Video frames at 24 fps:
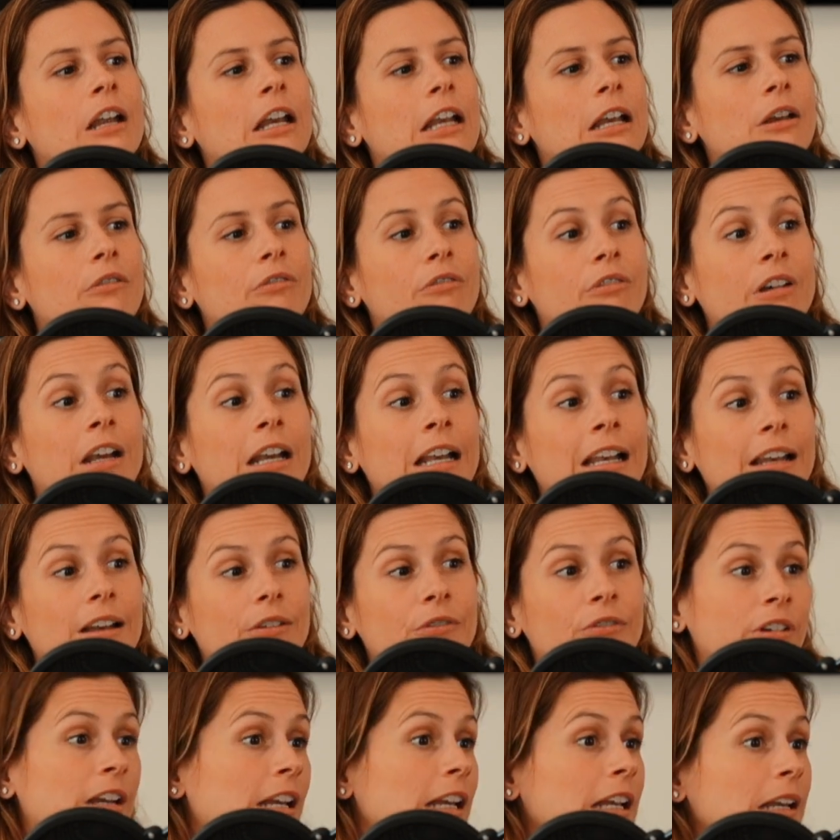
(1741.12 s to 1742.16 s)
really, really,
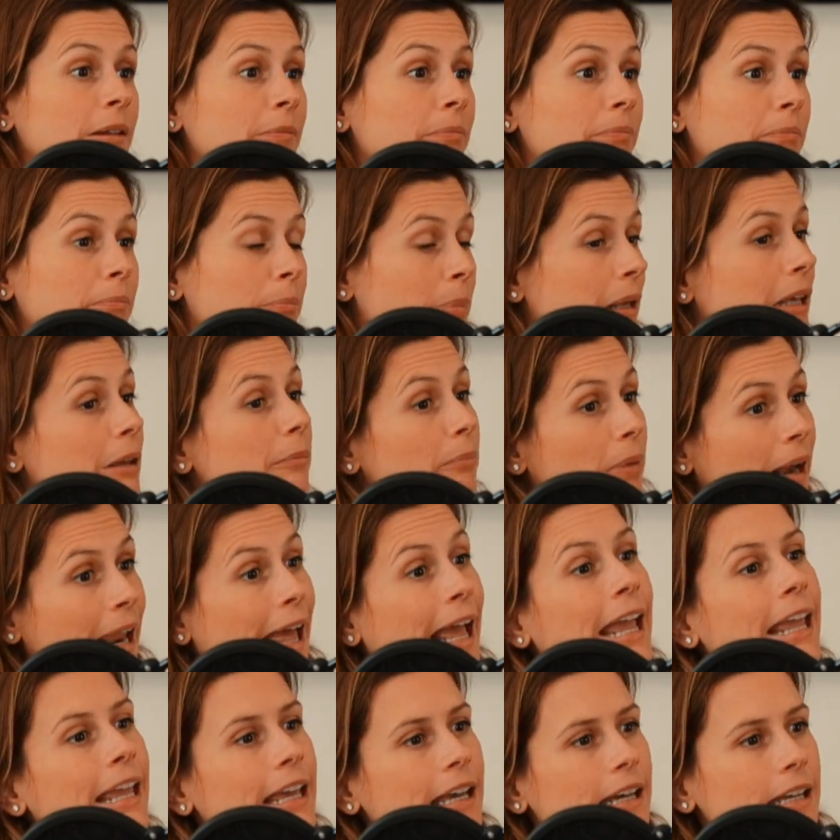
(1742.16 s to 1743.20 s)
really big
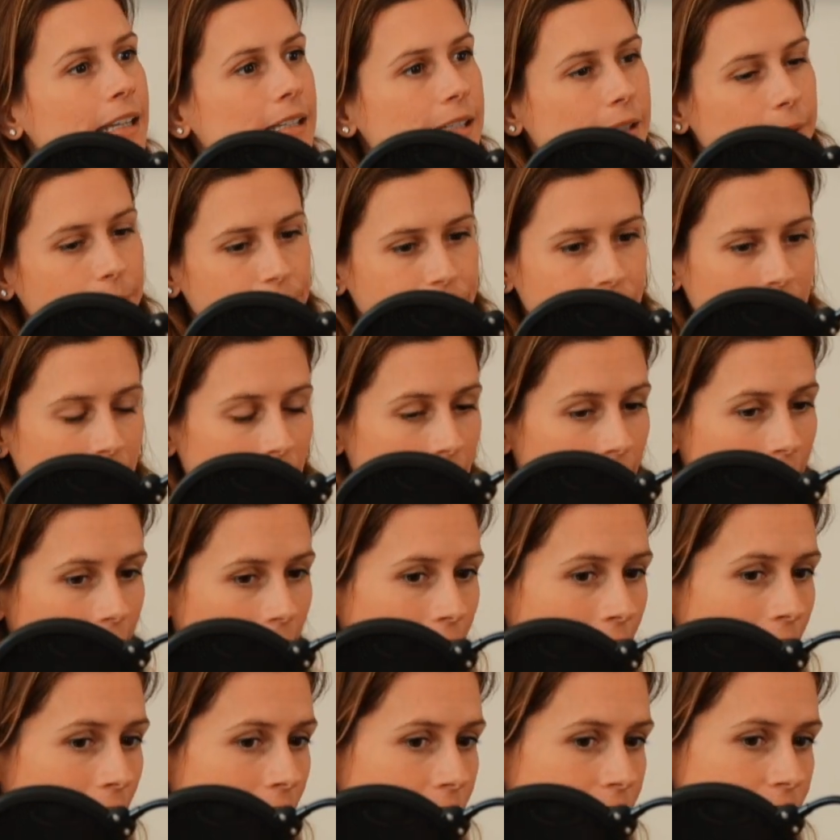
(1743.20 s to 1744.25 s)
players
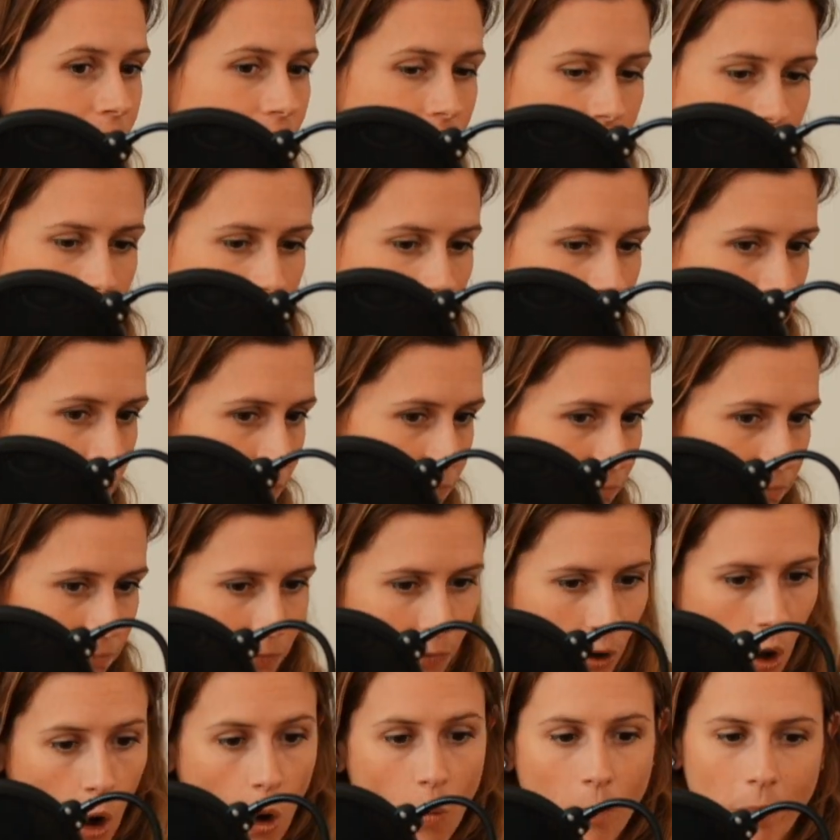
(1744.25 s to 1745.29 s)
and
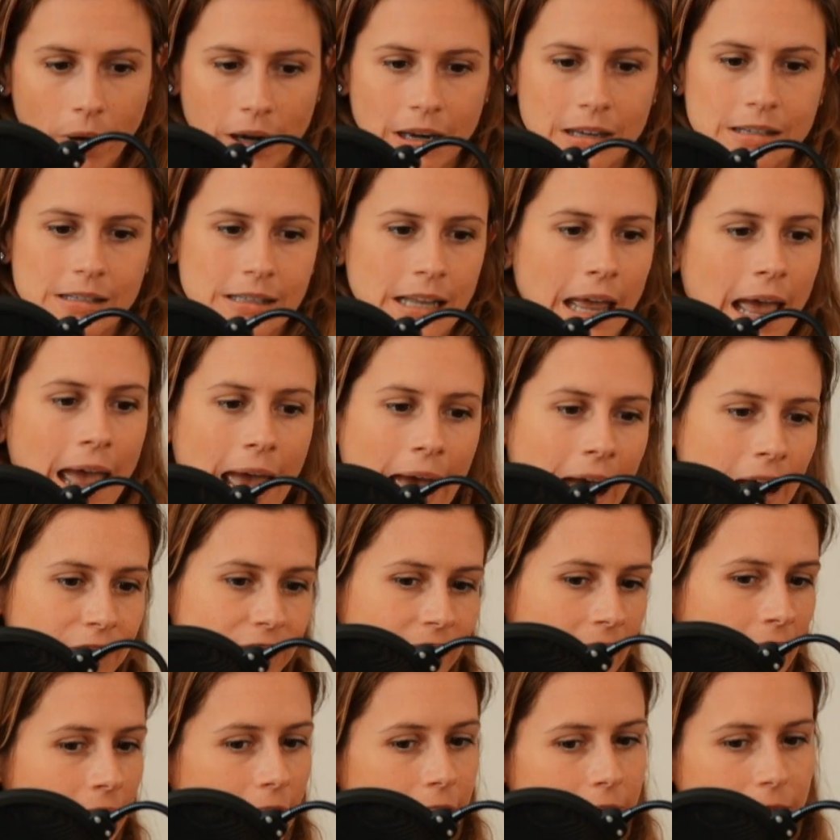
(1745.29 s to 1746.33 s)
companies that
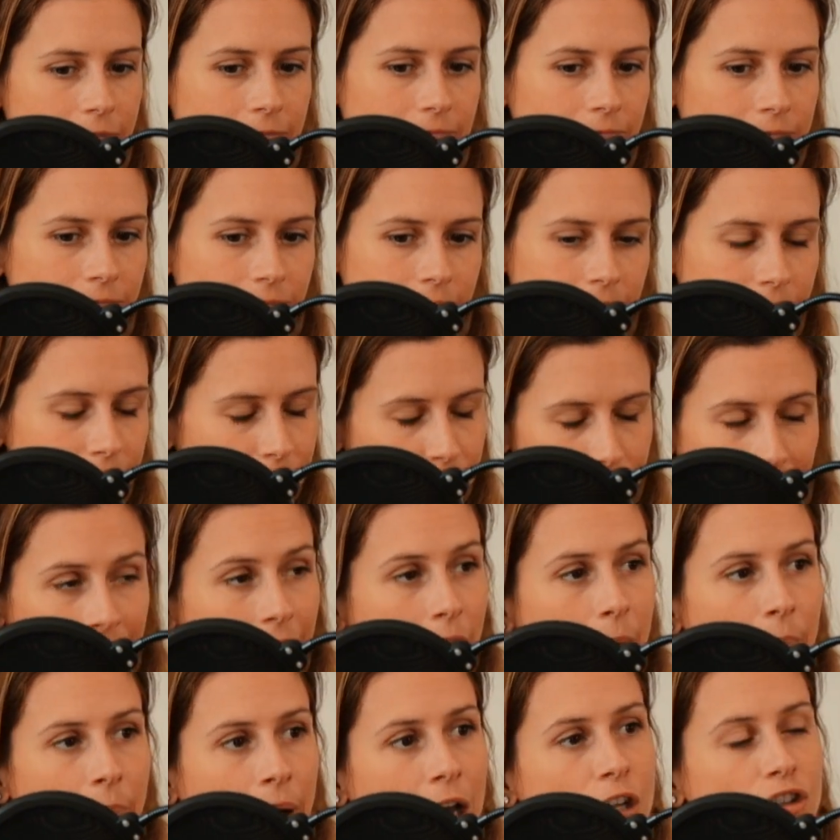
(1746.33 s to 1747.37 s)
have like
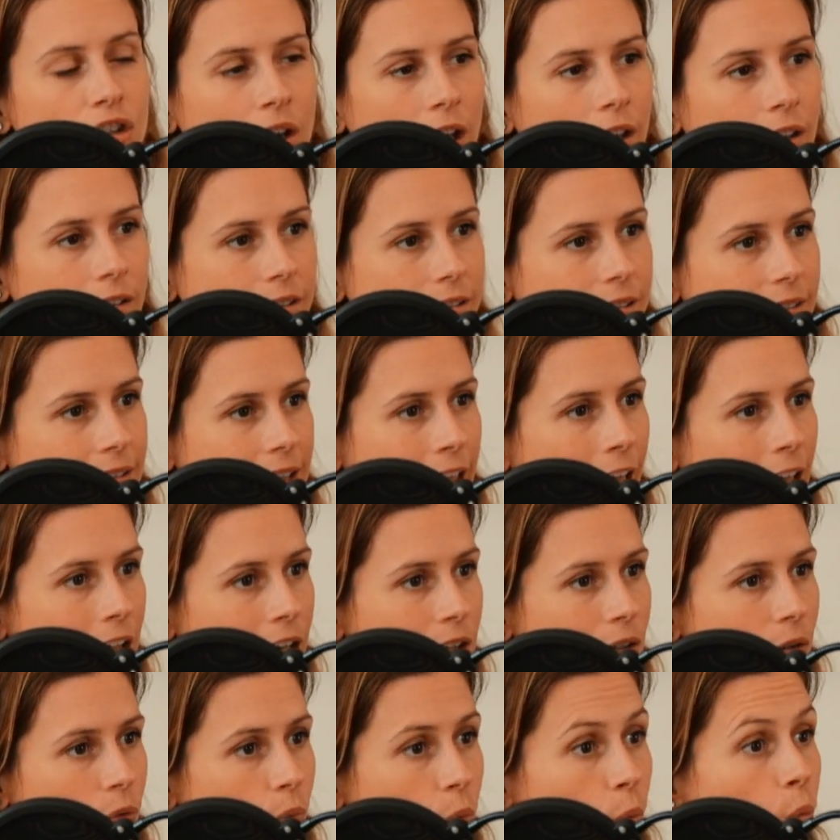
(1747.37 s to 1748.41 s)
bigger budgets than
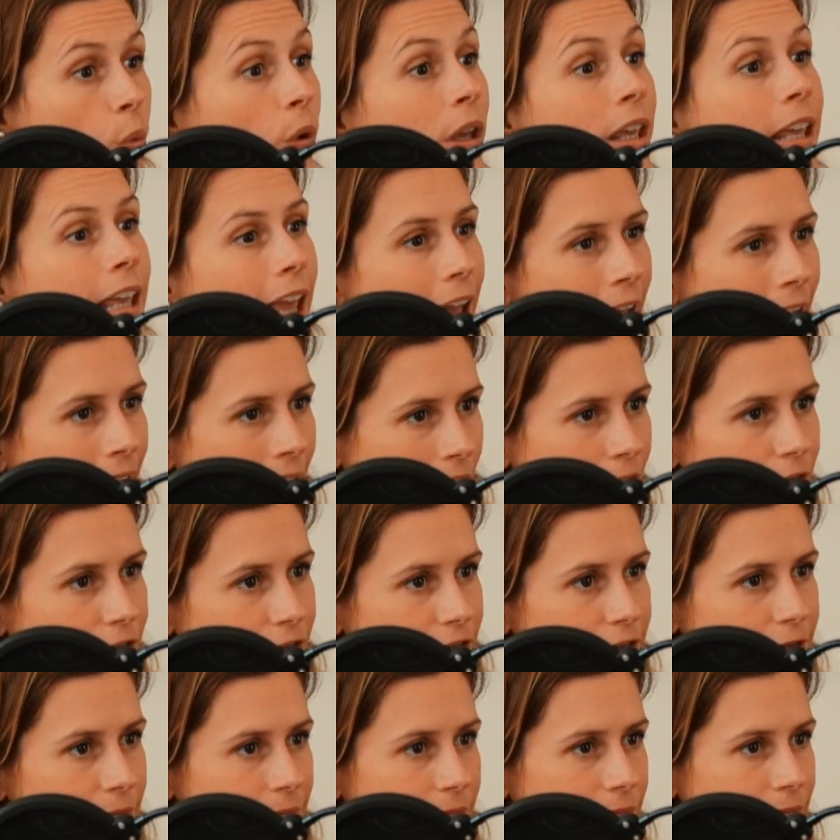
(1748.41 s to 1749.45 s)
we have,
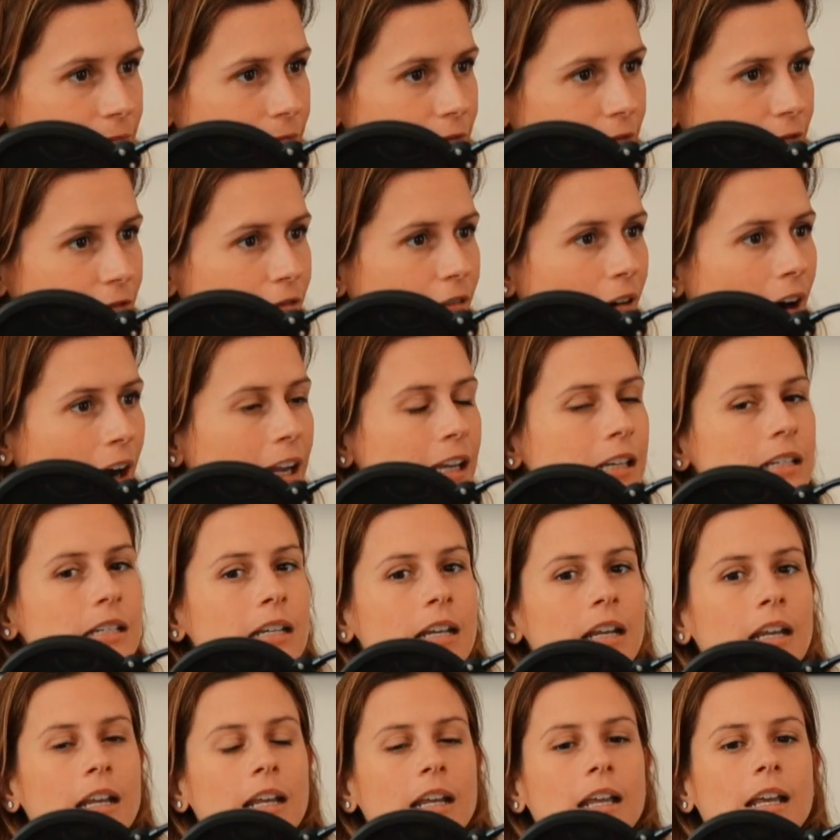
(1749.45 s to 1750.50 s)
right?
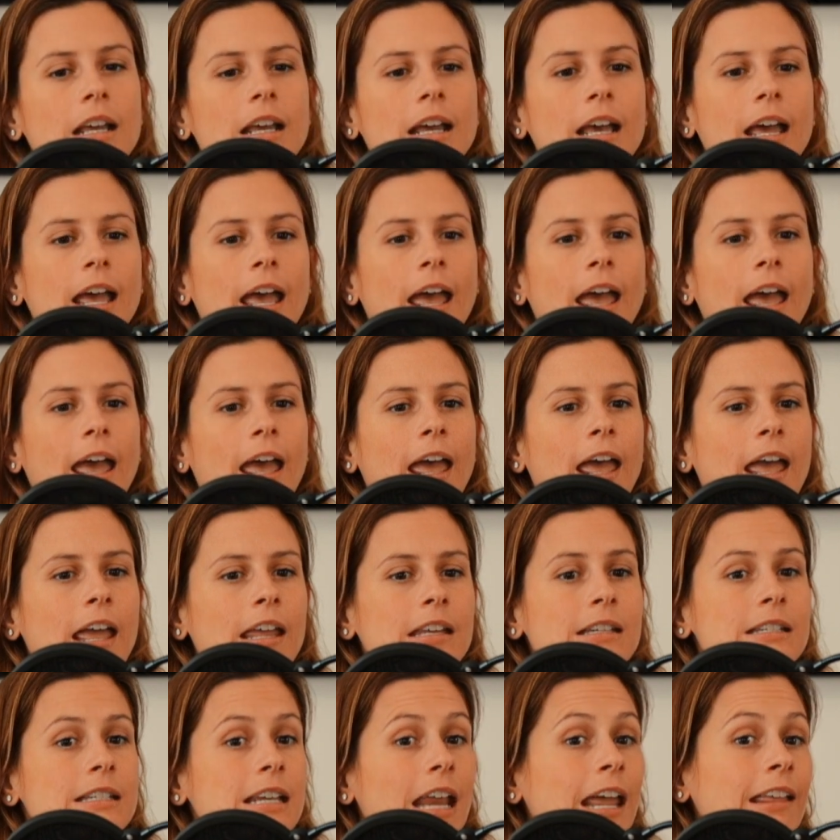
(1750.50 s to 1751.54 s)

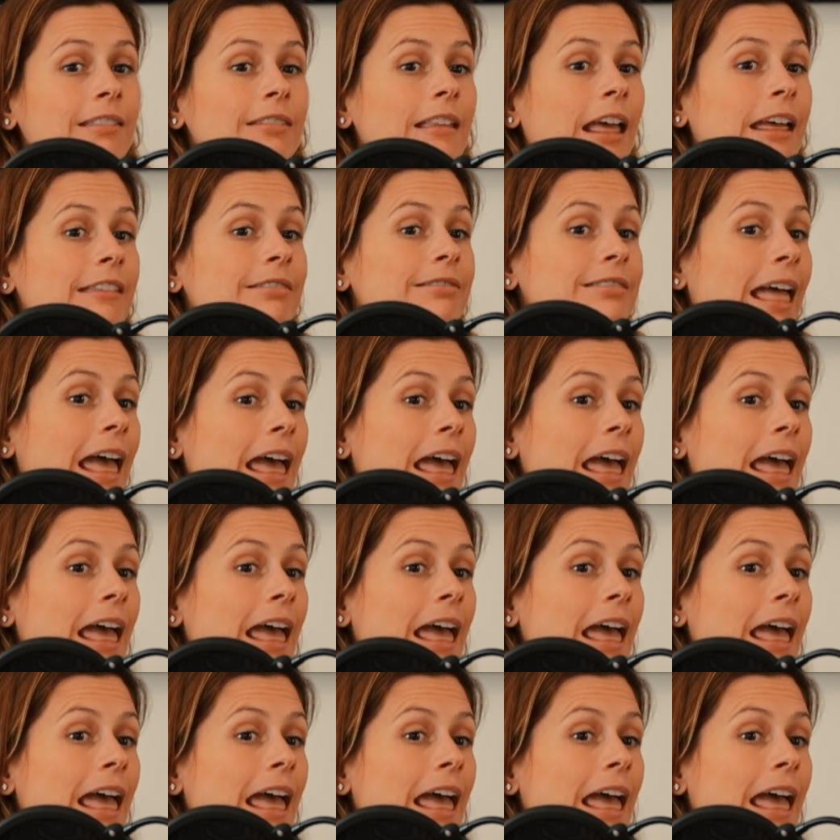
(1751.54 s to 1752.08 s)
and and and